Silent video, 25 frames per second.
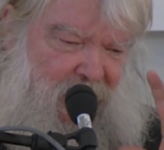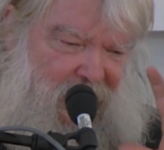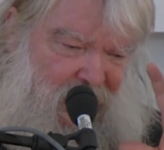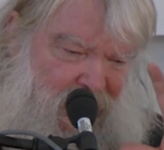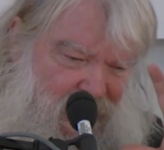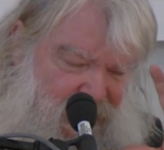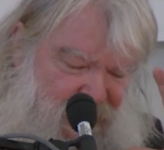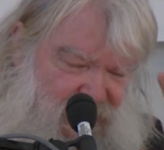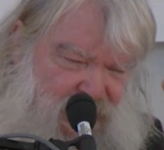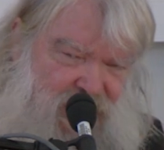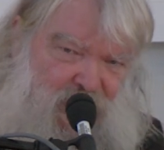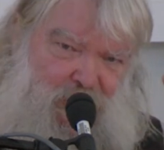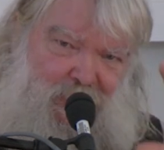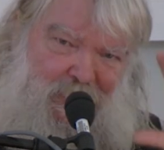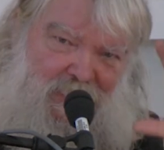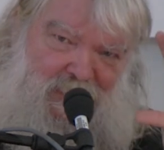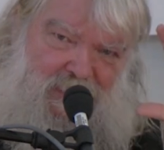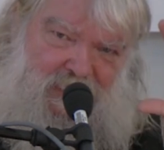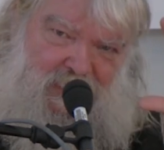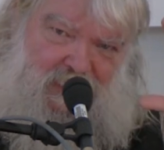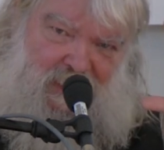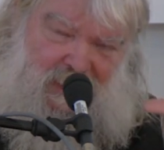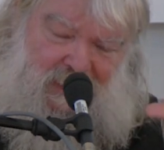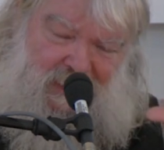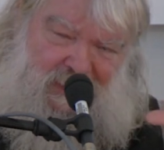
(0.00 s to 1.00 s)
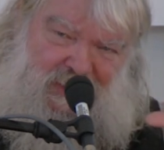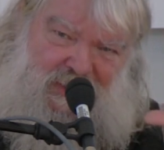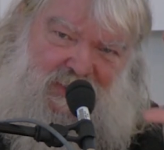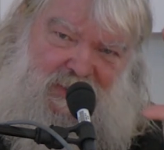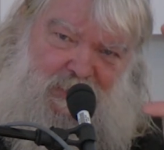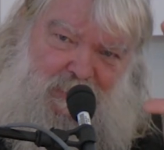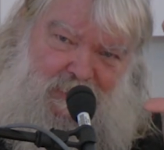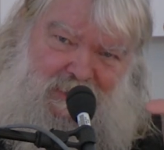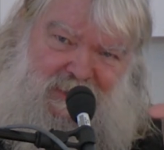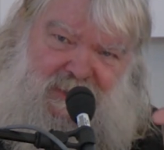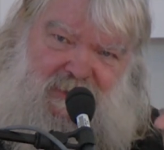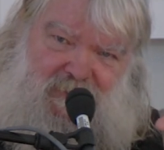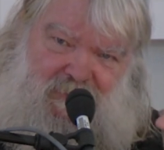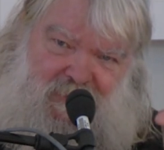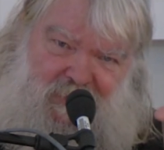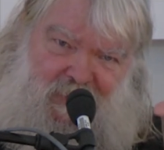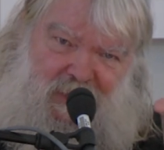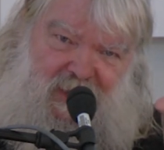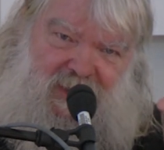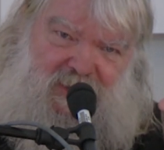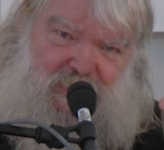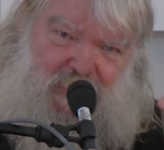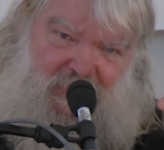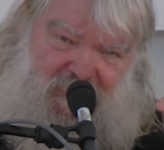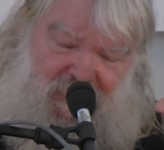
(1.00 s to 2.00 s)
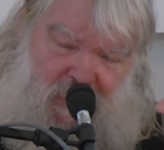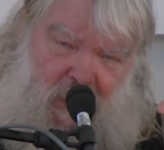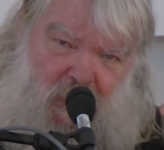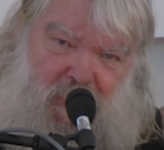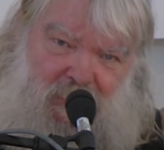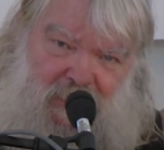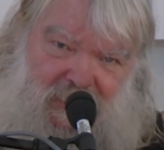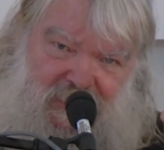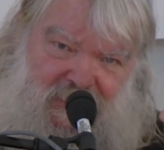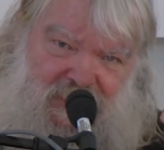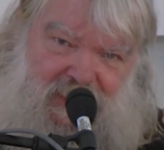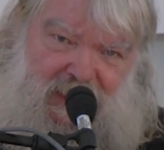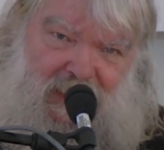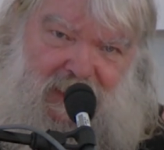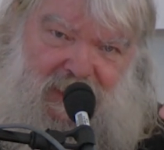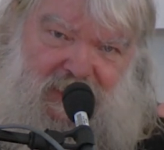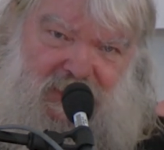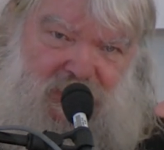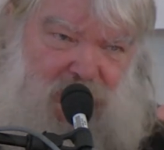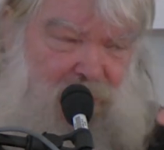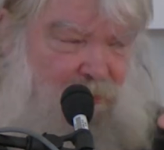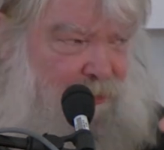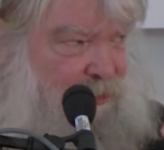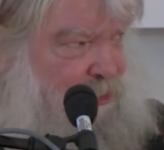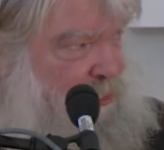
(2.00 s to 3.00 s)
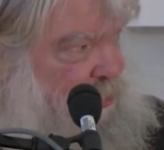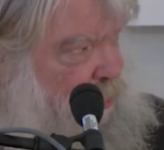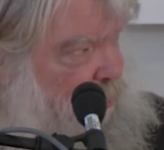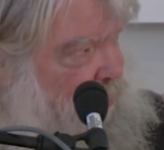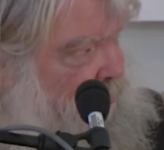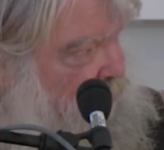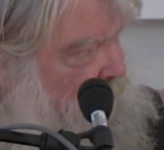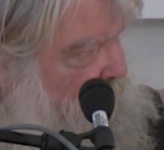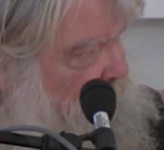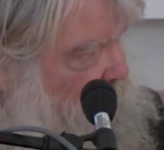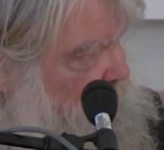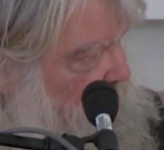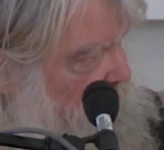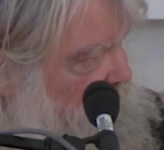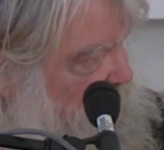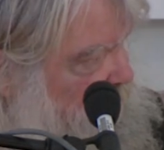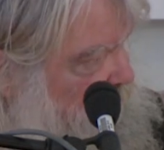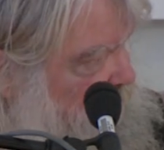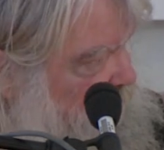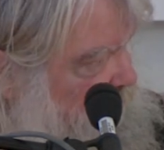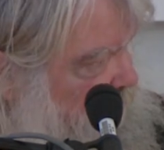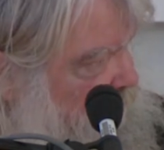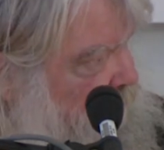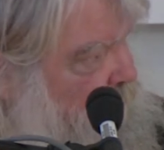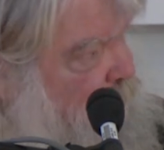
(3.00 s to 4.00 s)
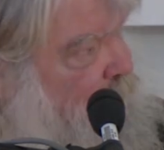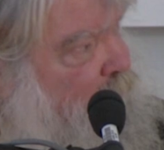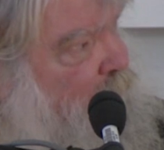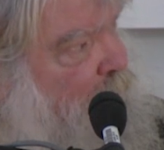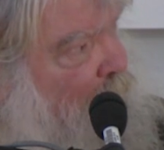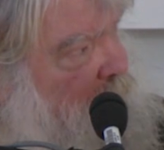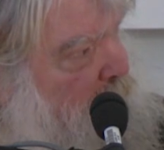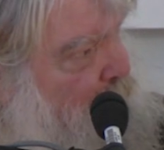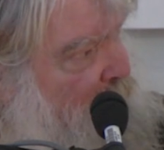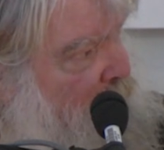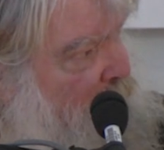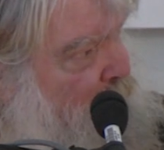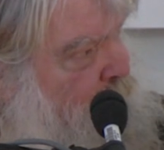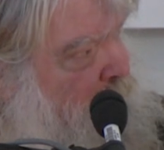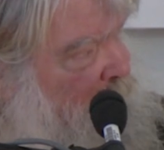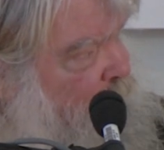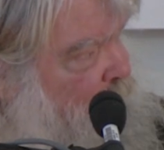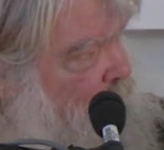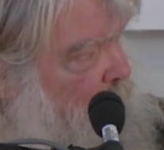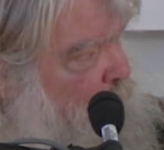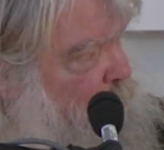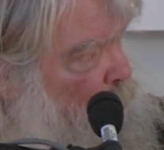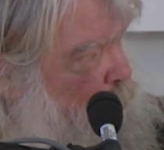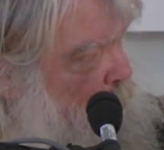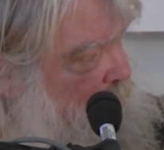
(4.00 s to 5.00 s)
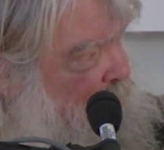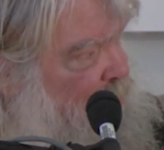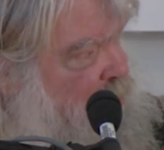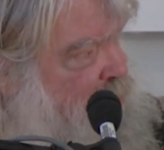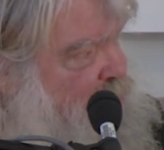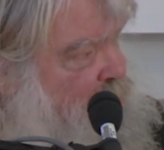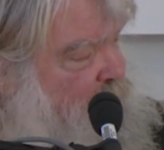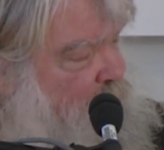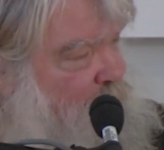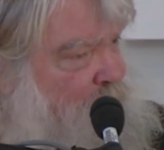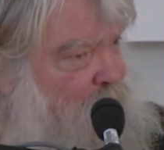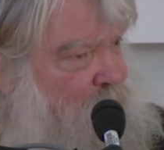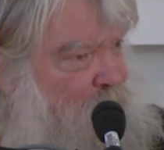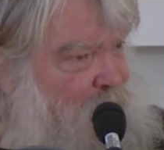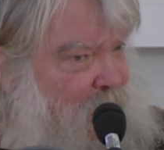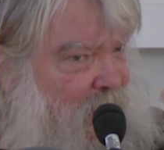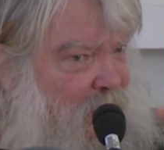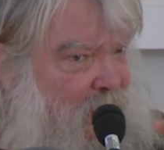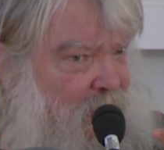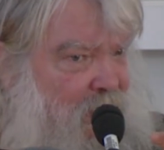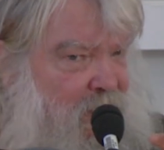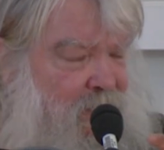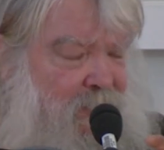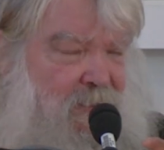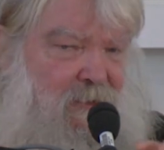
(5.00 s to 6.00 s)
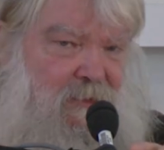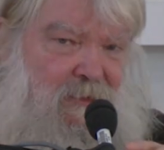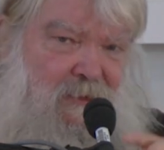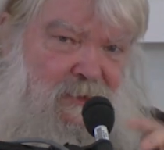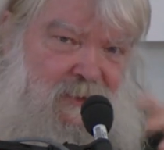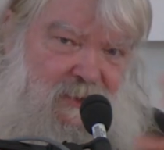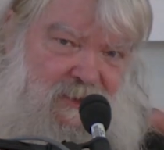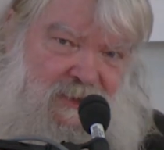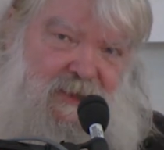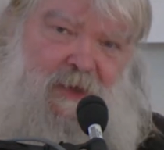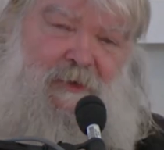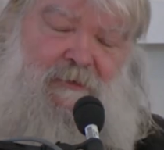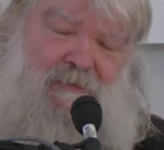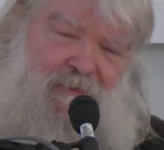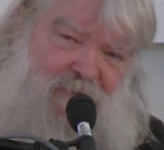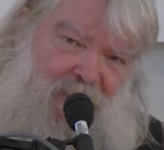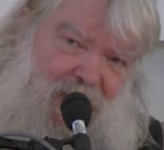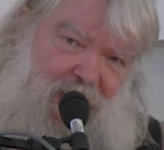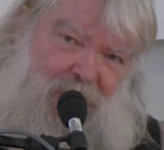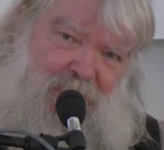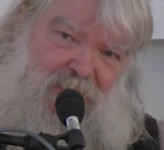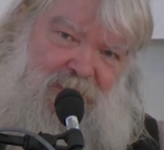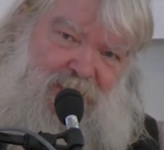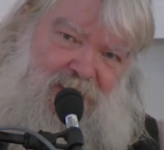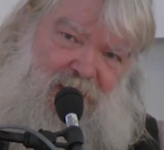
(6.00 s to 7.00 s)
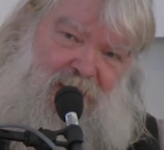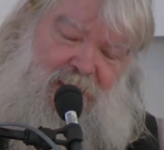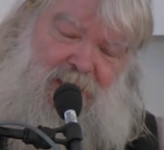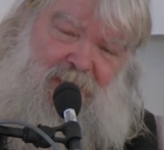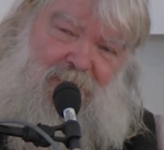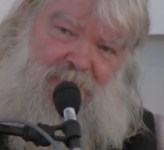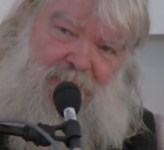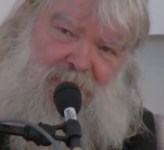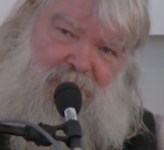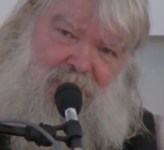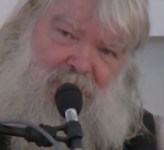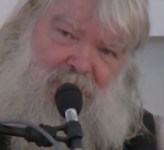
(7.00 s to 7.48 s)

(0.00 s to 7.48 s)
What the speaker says: intuitive grasp of whole intellectual truth from which you think. So famously,